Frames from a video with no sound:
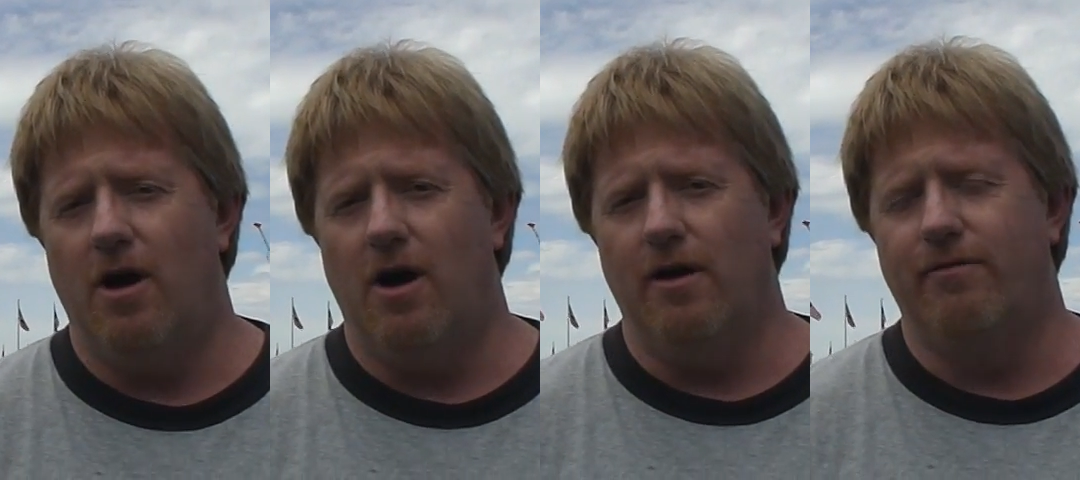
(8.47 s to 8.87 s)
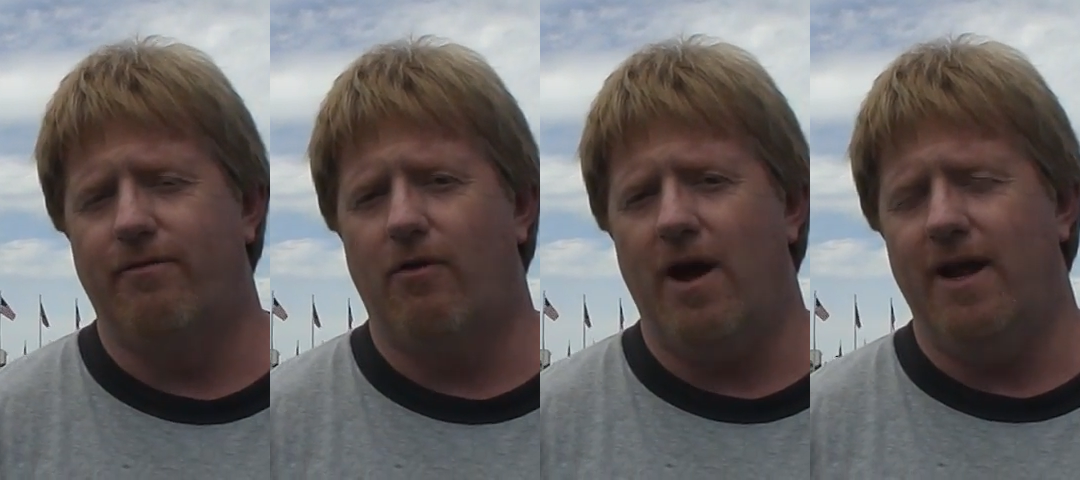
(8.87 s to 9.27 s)
on
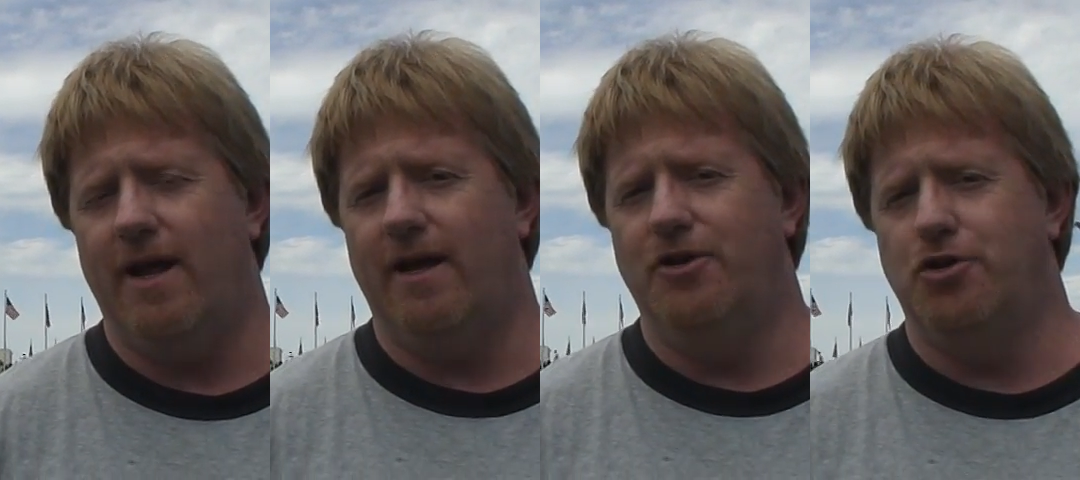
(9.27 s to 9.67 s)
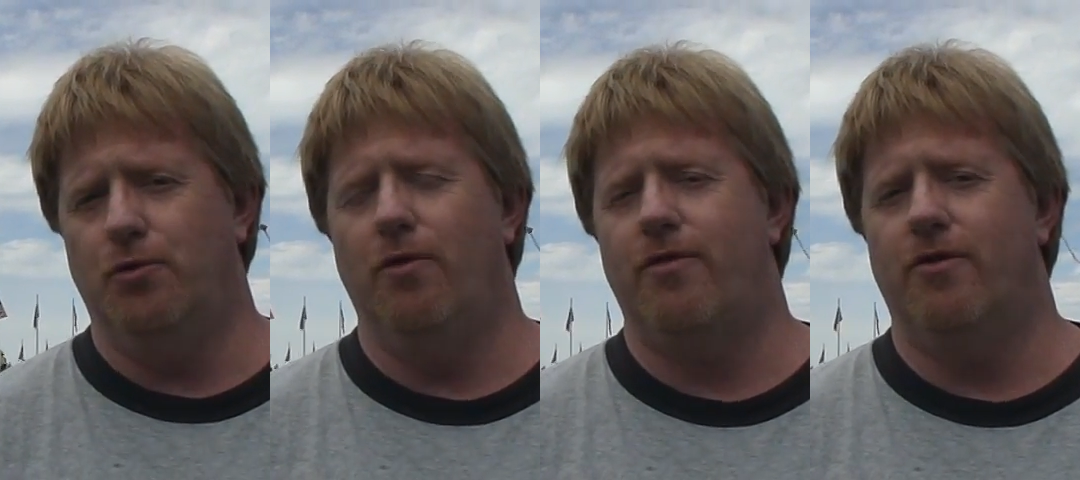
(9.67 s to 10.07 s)
Friday,
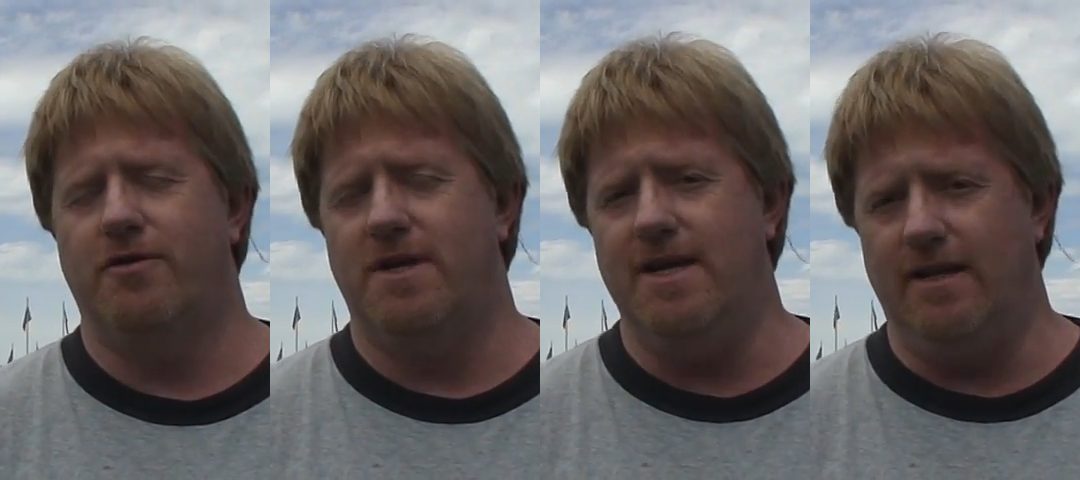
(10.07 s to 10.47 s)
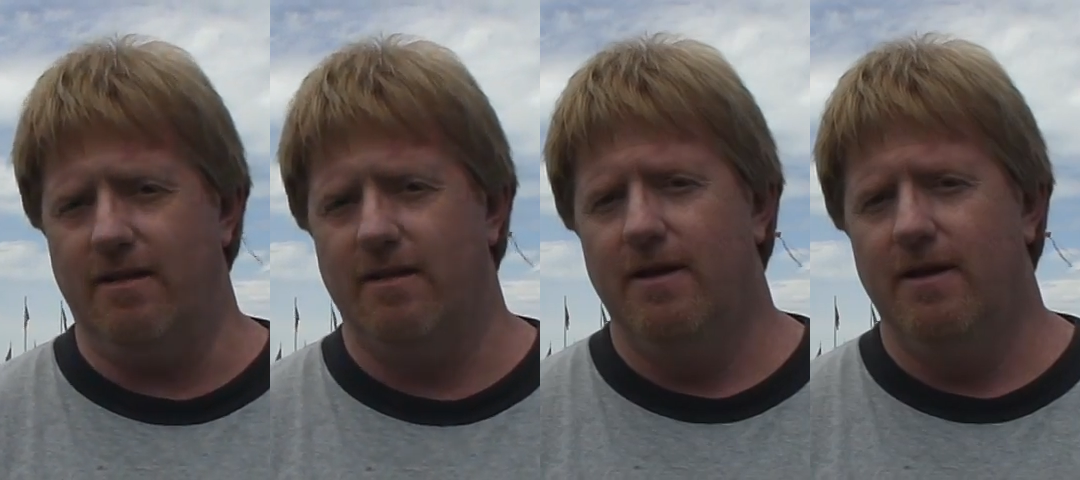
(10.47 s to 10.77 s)
June 13th,